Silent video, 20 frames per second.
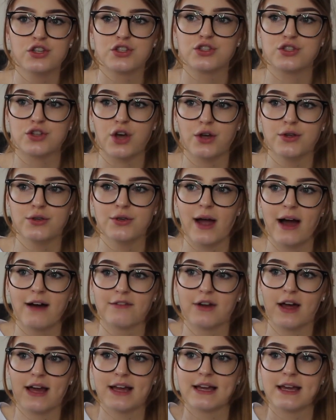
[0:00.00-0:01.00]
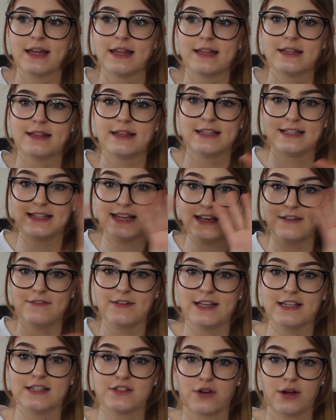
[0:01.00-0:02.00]
So you have like the
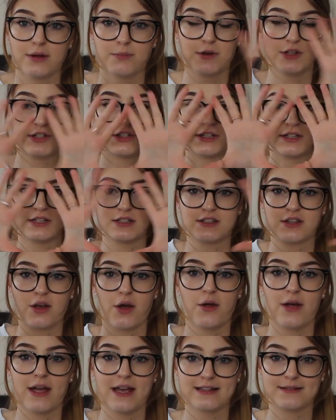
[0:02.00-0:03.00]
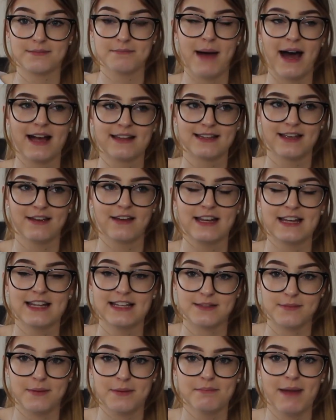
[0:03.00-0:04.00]
TV screen, so it's massive, it
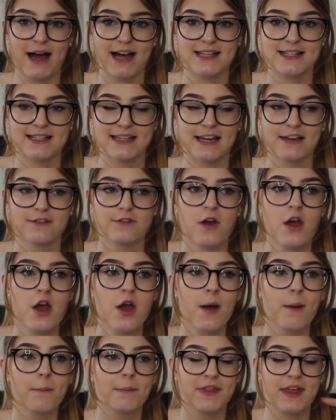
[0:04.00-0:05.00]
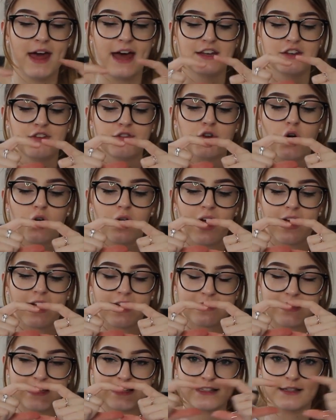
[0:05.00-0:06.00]
needs to be massive, but then you've got
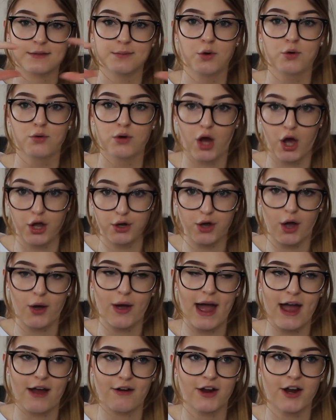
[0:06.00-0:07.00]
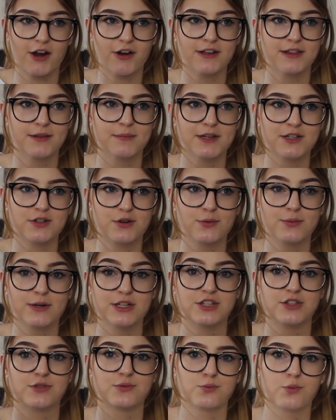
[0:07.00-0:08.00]
like this small logo area in the middle,
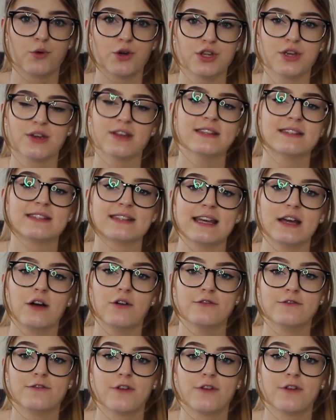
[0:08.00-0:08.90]
which is what you can see on